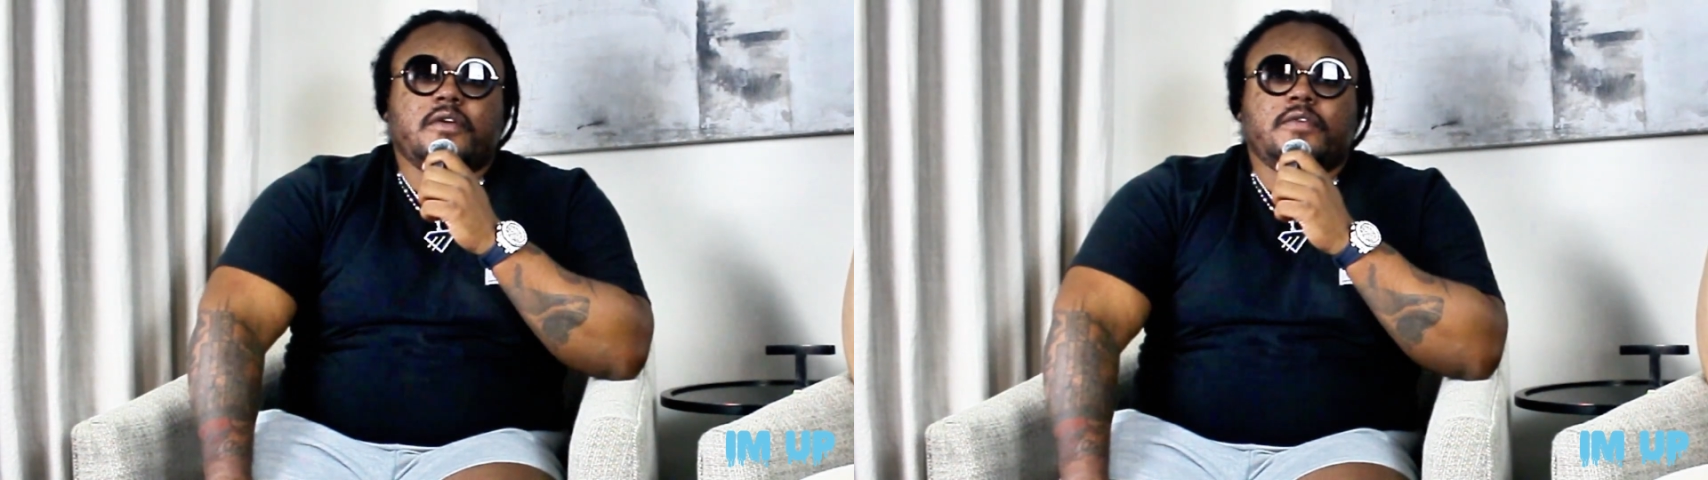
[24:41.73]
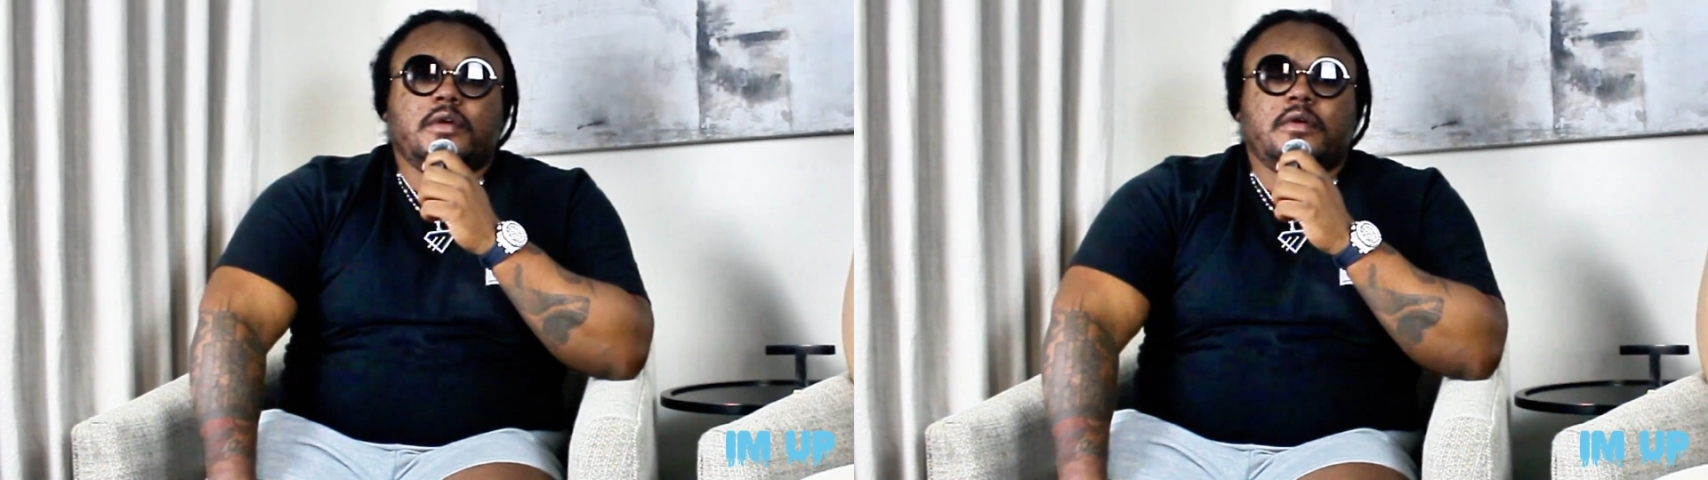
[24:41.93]

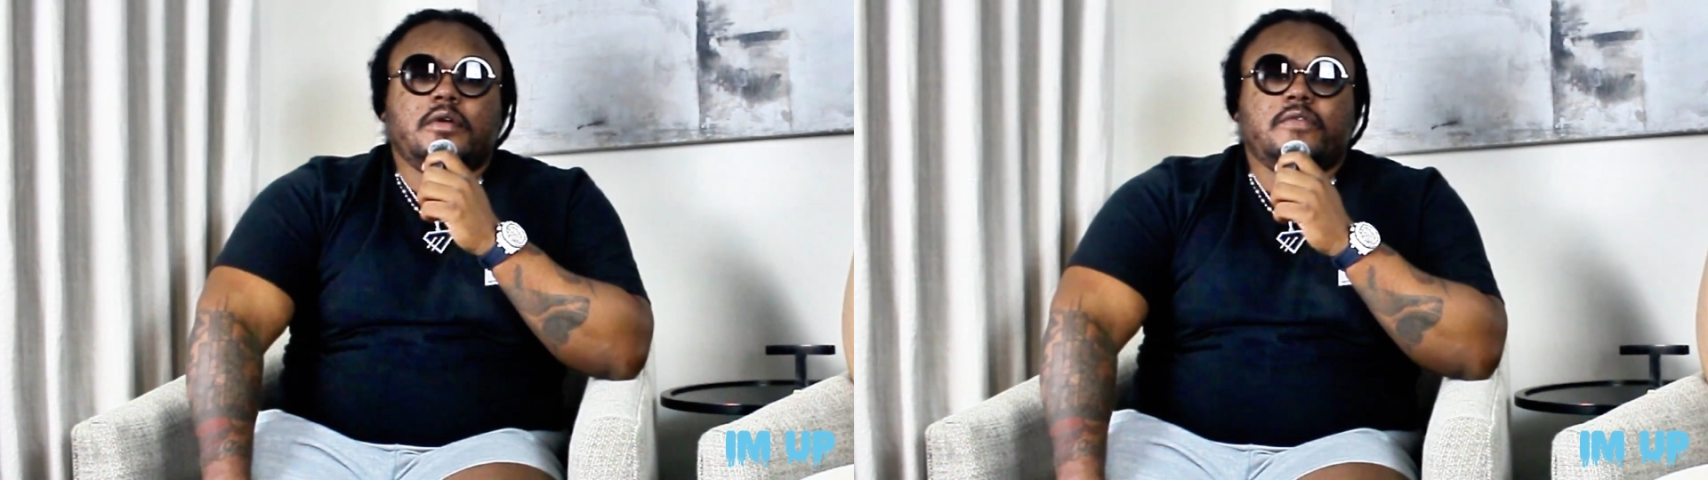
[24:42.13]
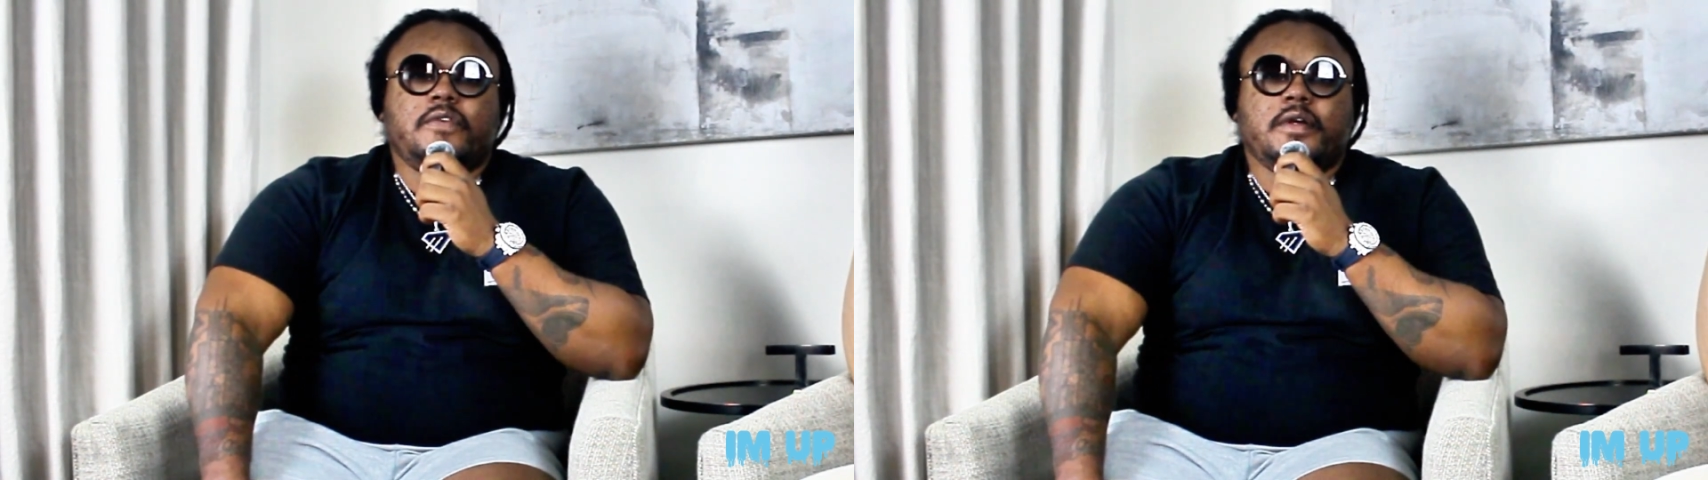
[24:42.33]
over your
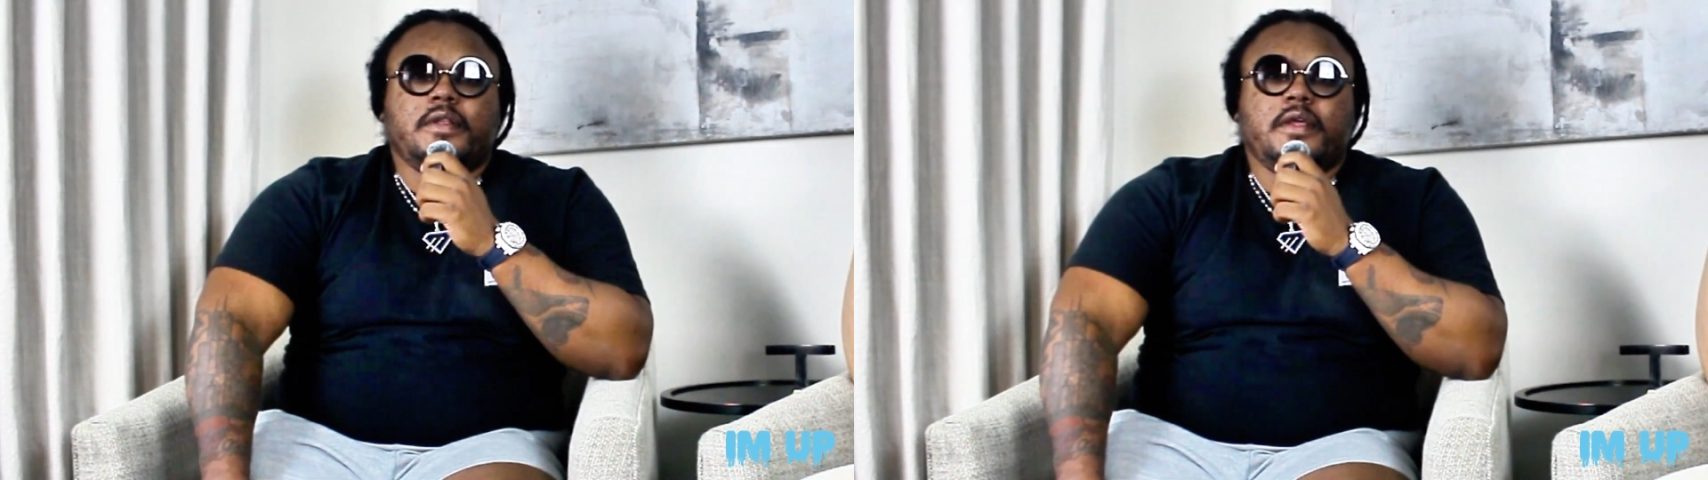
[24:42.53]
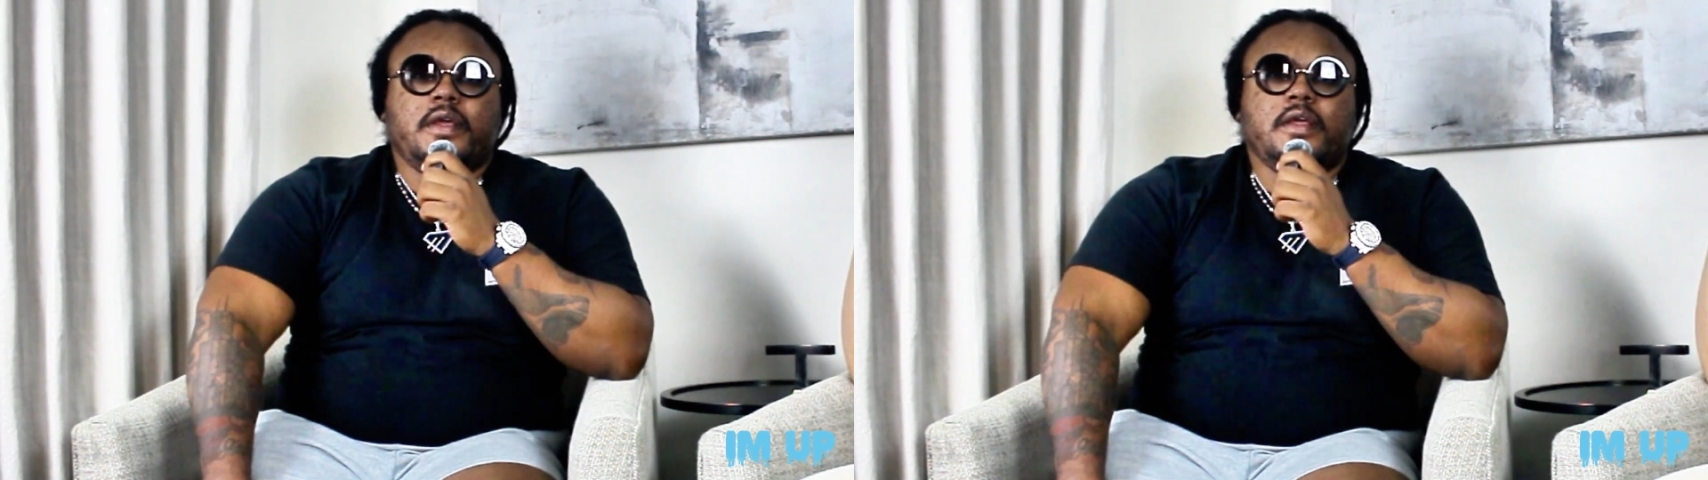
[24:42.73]
whole
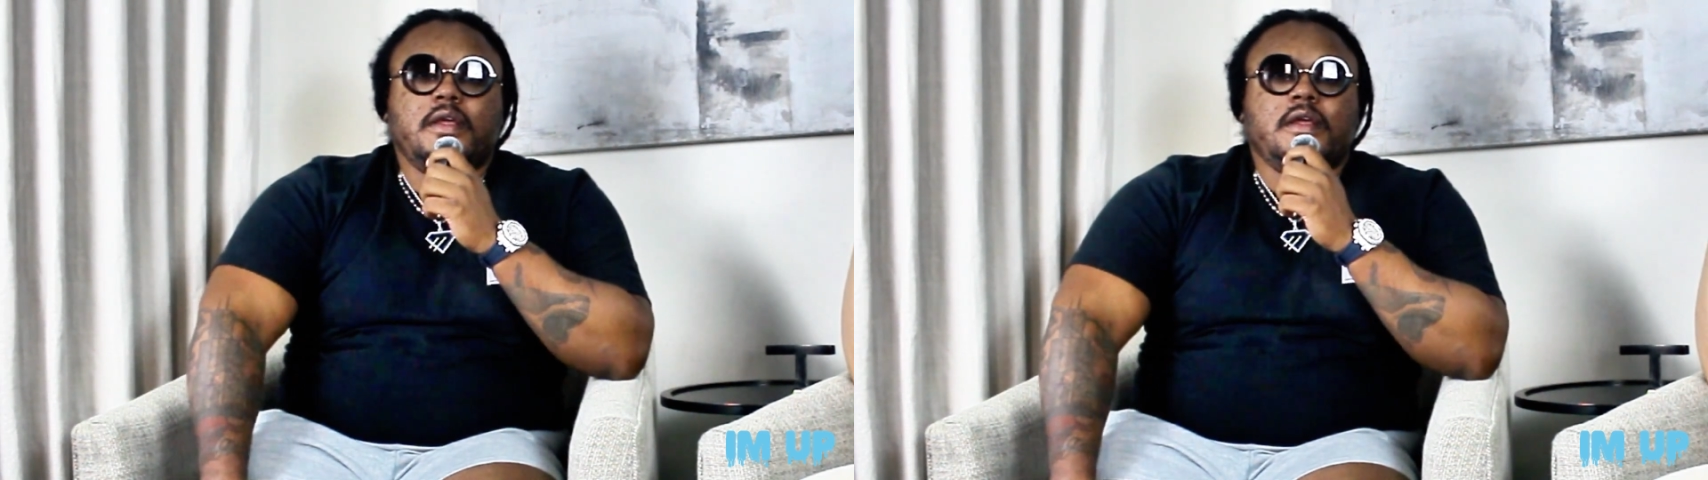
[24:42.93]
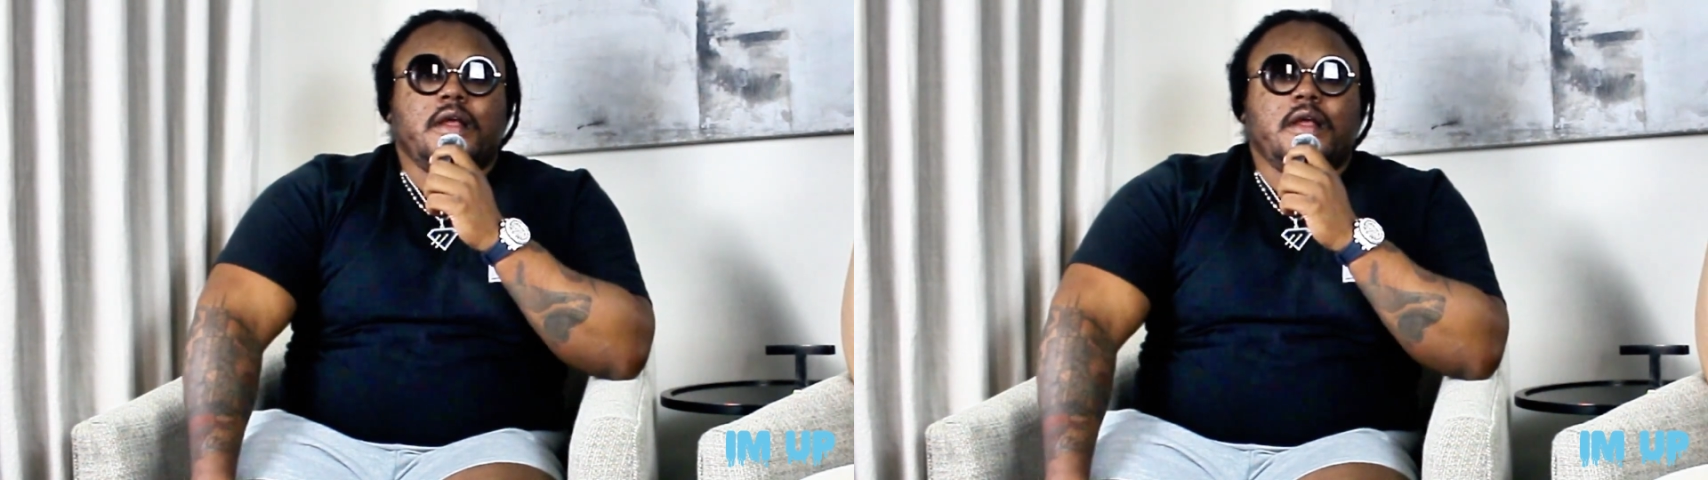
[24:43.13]
fucking day.